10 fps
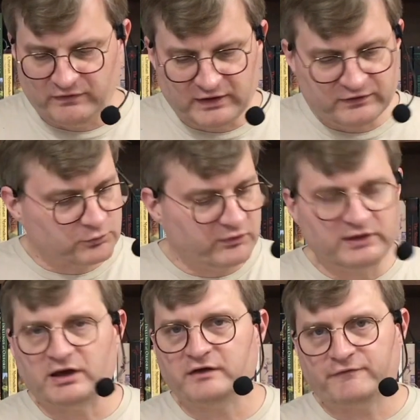This really
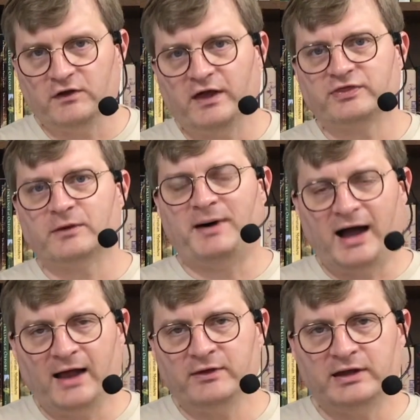does feel like the
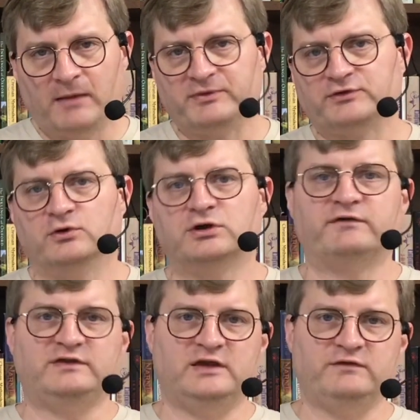pilot episode of
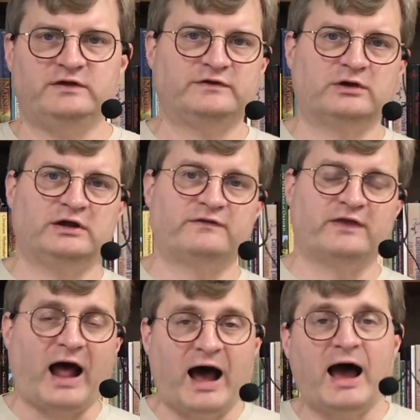a TV series
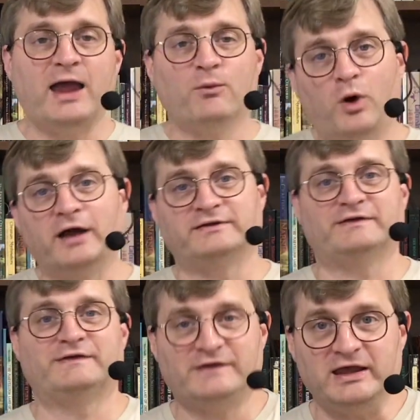that I want to
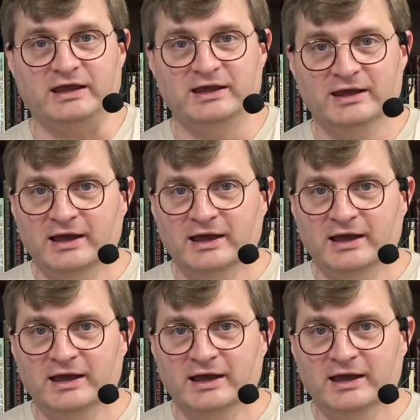see.